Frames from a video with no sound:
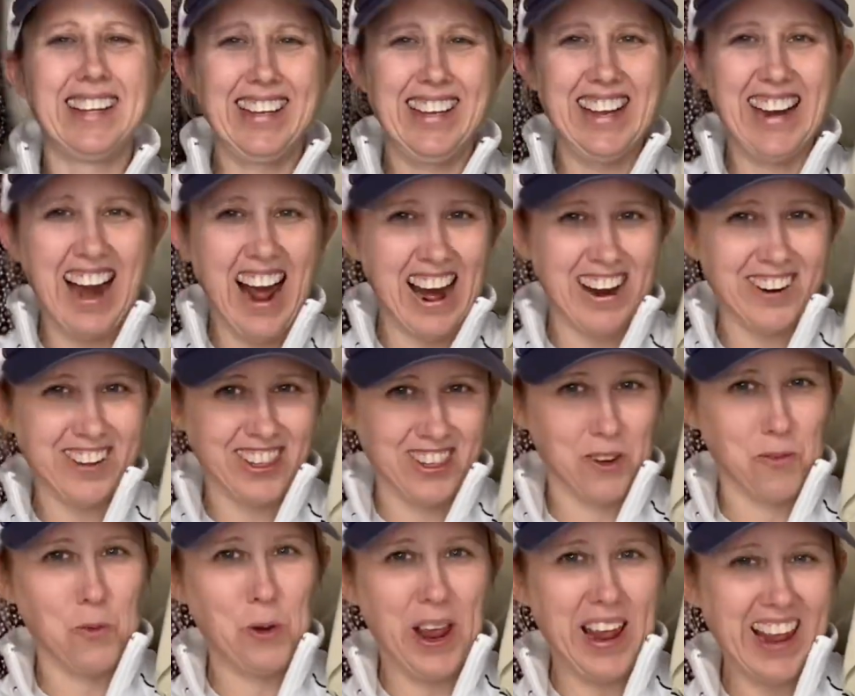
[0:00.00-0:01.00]
Get out of the
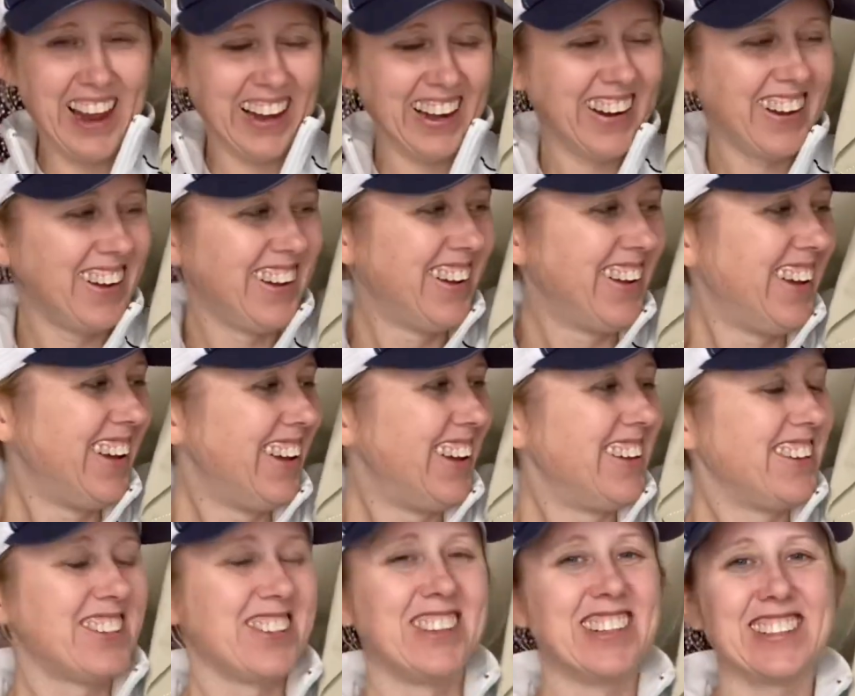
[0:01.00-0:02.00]
way.
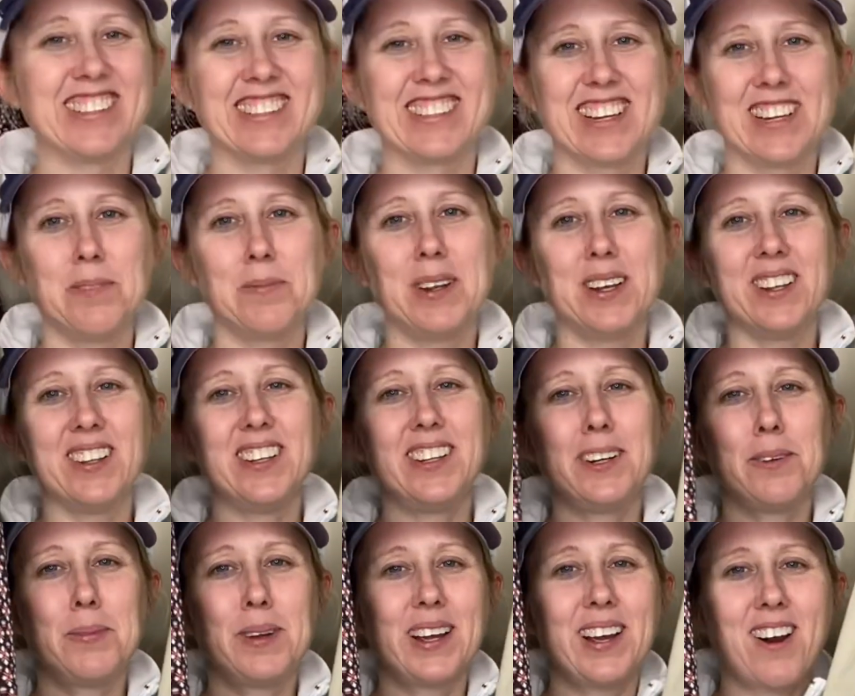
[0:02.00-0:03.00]
So this is going to be a
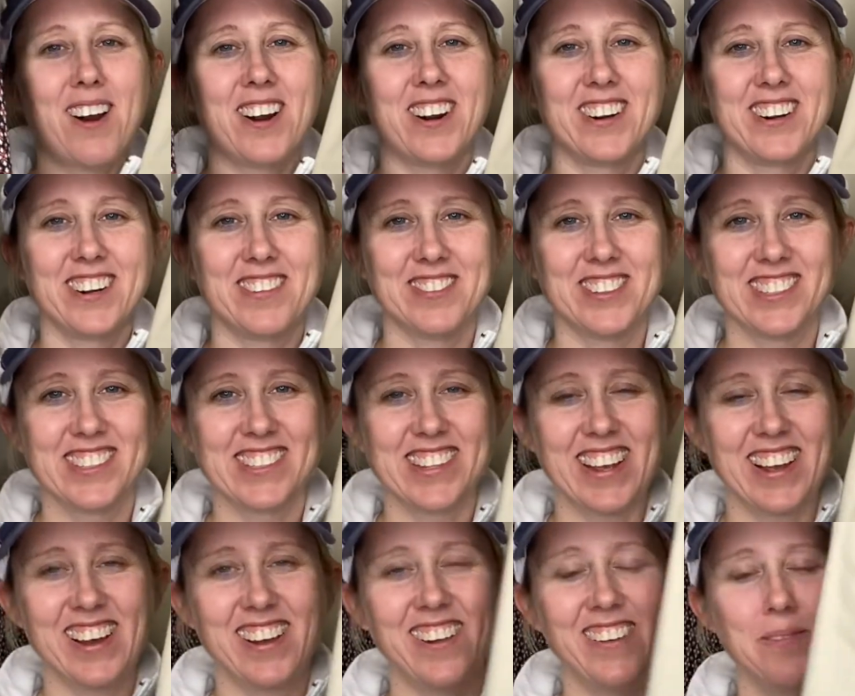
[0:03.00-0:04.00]
little bit harder of a
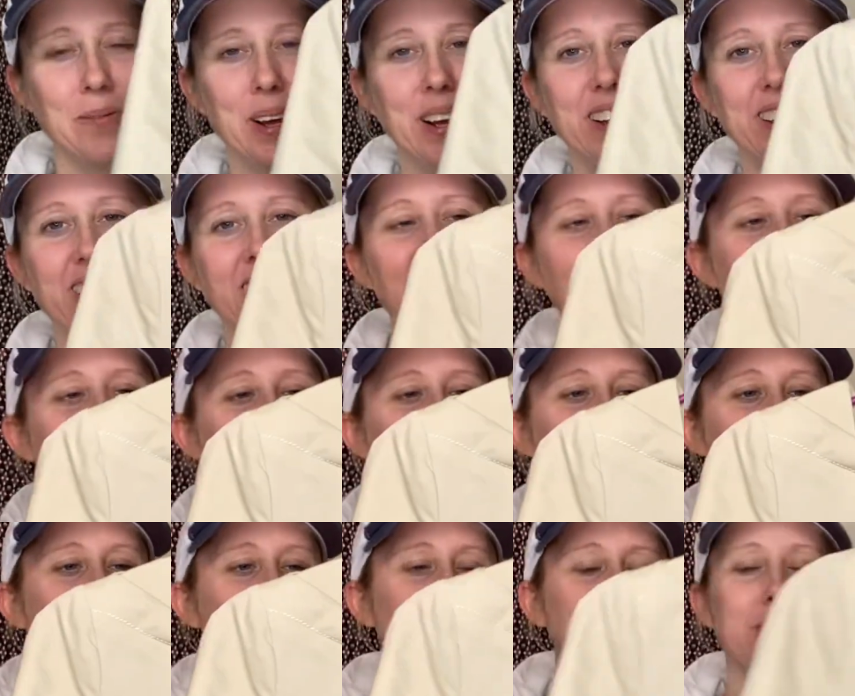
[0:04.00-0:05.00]
sale, but
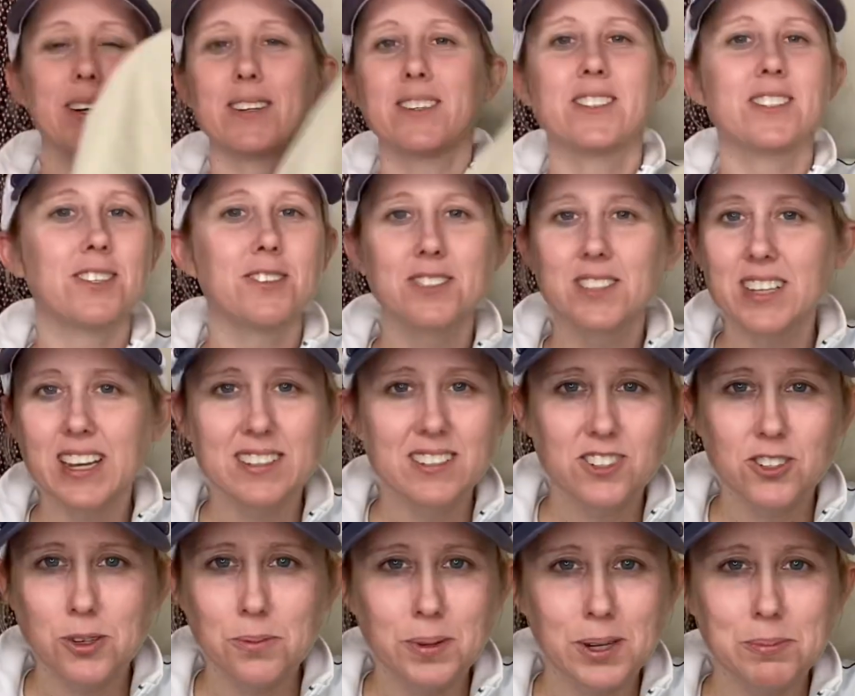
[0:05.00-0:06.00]
um, there's those size
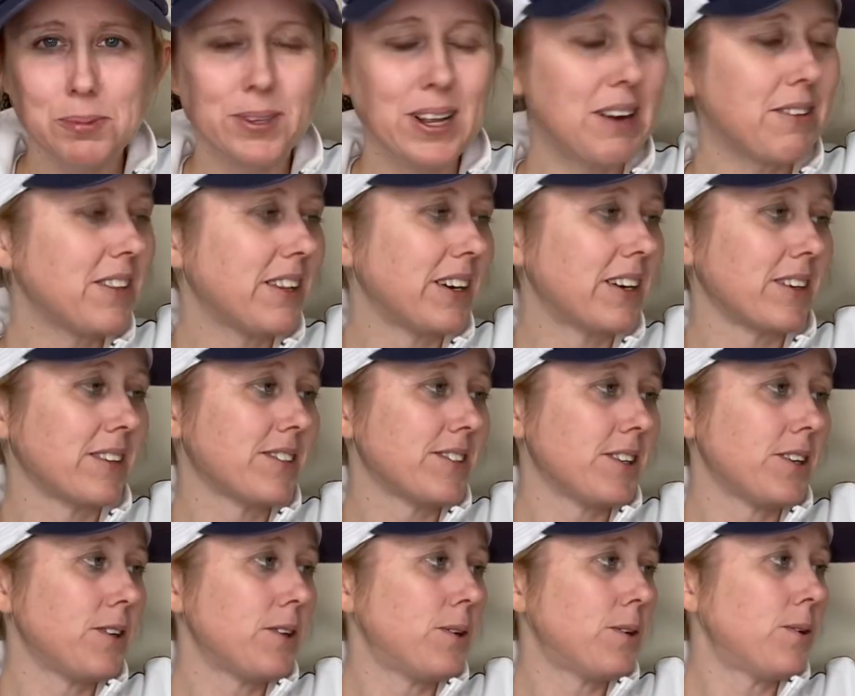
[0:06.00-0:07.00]
2 people out there.
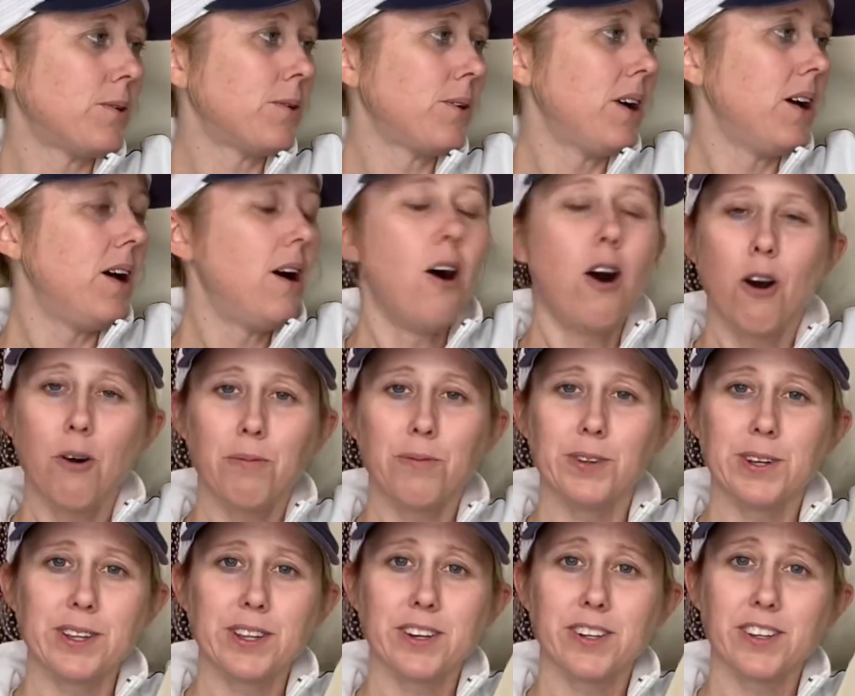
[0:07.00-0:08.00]
So
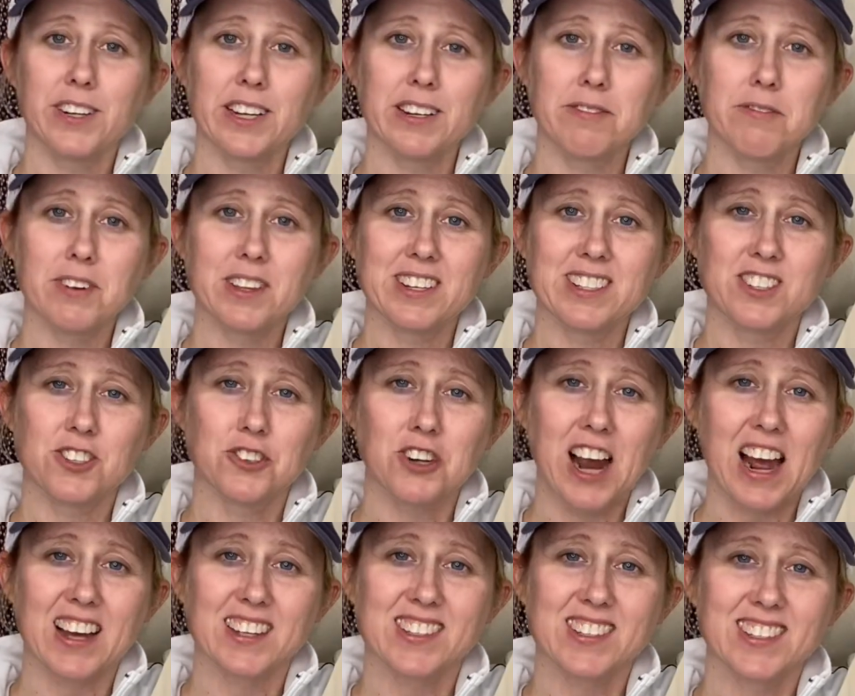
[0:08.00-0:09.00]
hopefully they're looking for this
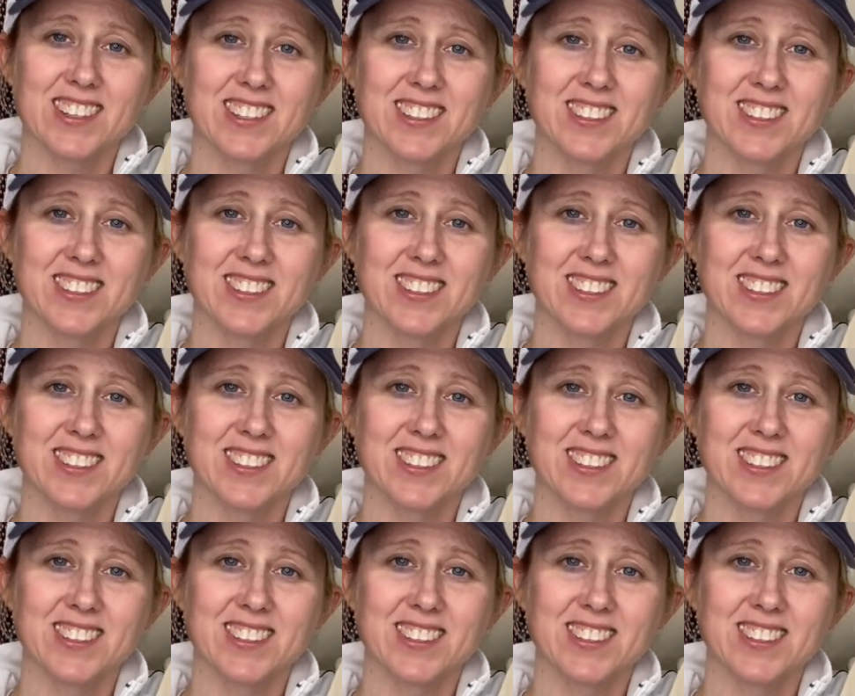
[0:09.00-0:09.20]
dress.